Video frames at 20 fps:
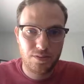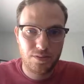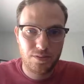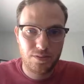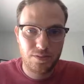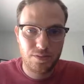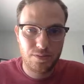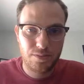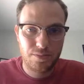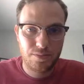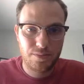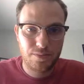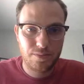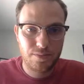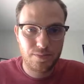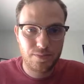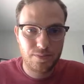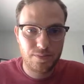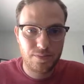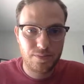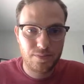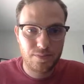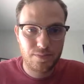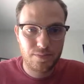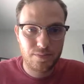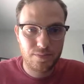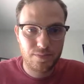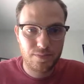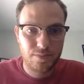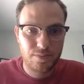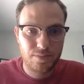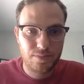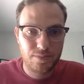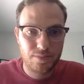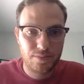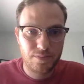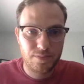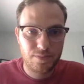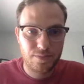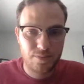
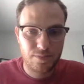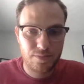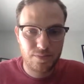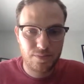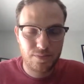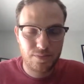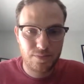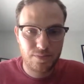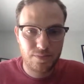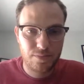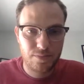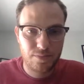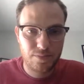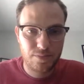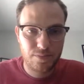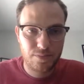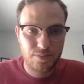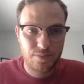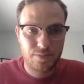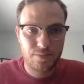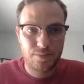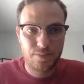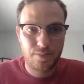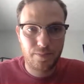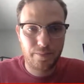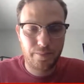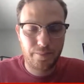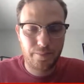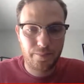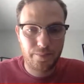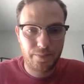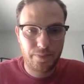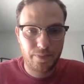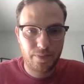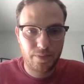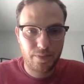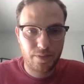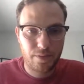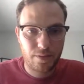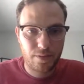
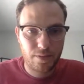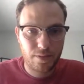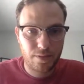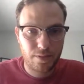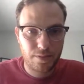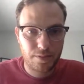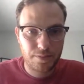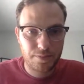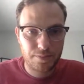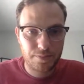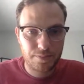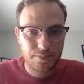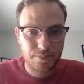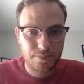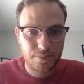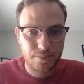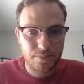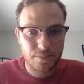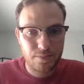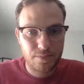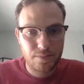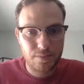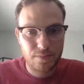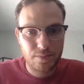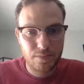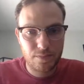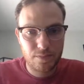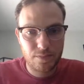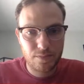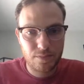No words are spoken by the person on screen.